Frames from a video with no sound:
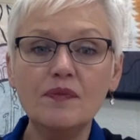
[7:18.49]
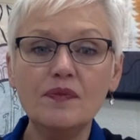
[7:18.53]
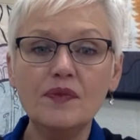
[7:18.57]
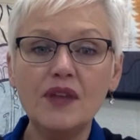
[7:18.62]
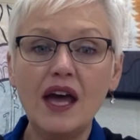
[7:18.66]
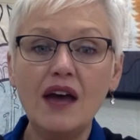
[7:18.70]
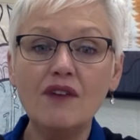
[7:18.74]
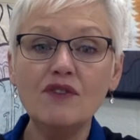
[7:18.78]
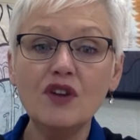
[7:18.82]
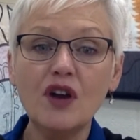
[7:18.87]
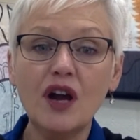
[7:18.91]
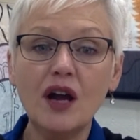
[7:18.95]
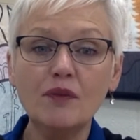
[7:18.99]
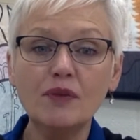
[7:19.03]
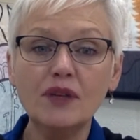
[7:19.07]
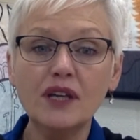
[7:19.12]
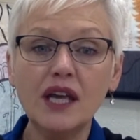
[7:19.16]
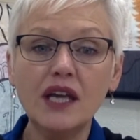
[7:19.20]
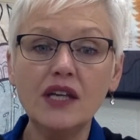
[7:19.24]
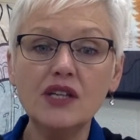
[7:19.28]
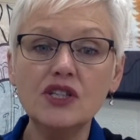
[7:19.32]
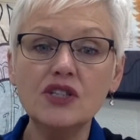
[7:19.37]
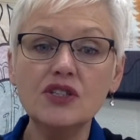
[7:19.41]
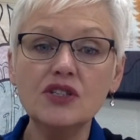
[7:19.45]
have your
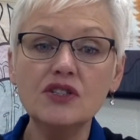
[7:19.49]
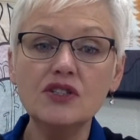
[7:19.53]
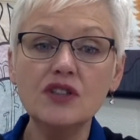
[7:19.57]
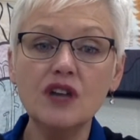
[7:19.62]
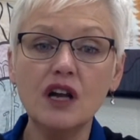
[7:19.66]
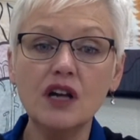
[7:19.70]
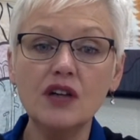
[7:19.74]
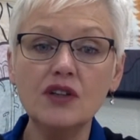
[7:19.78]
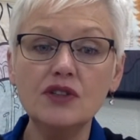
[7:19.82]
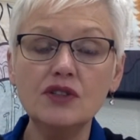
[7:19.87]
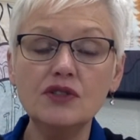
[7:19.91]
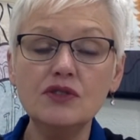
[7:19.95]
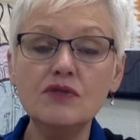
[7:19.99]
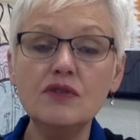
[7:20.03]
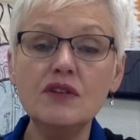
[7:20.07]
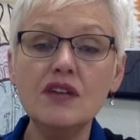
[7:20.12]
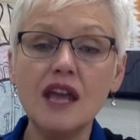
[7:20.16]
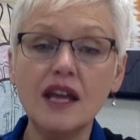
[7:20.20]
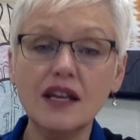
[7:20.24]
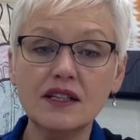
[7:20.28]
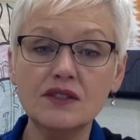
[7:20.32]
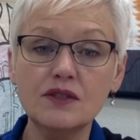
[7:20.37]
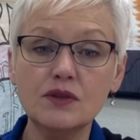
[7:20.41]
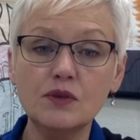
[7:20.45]
applications are due
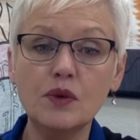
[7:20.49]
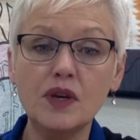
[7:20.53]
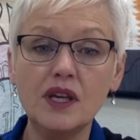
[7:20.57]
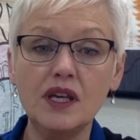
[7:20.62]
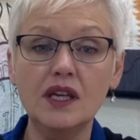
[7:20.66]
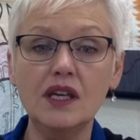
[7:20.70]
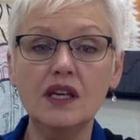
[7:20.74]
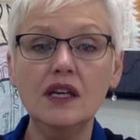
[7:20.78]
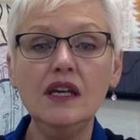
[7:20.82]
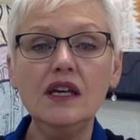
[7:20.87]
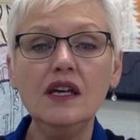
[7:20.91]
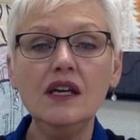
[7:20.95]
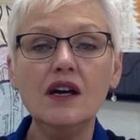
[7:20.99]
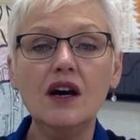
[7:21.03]
next week